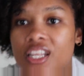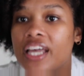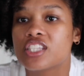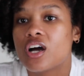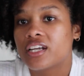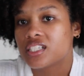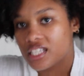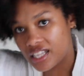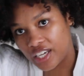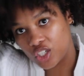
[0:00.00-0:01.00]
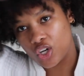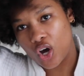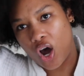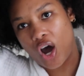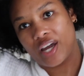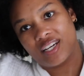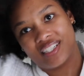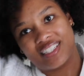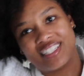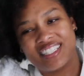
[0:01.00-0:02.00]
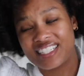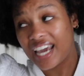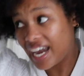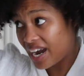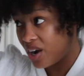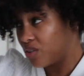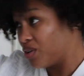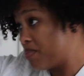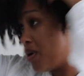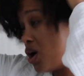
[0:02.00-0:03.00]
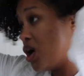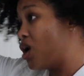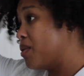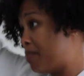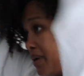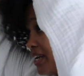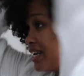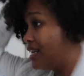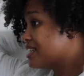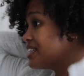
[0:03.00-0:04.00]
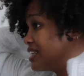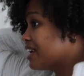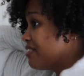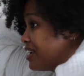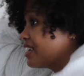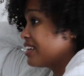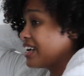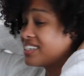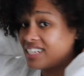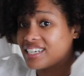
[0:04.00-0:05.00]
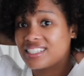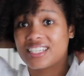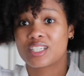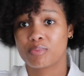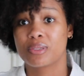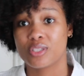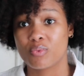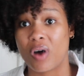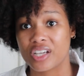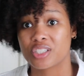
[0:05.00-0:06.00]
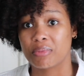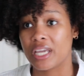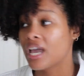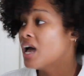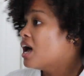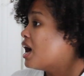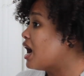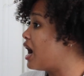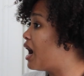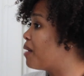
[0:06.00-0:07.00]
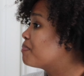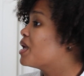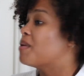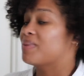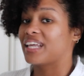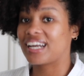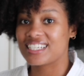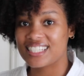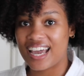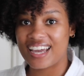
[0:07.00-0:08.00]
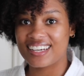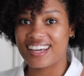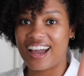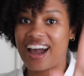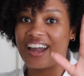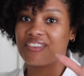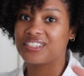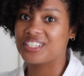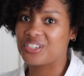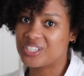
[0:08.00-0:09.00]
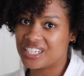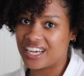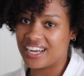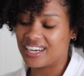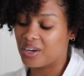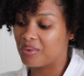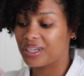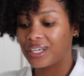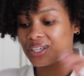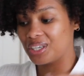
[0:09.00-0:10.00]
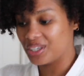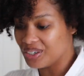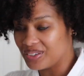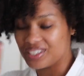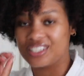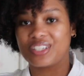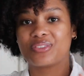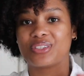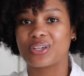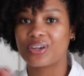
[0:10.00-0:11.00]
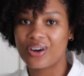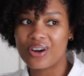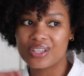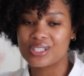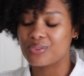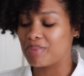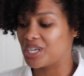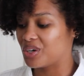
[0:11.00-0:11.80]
it's honestly like not terrible, but it is giving like day six, please wash me. Um, but like I said, I have a dinner tonight and I wanna get cute. It's dinner with the girls, little mini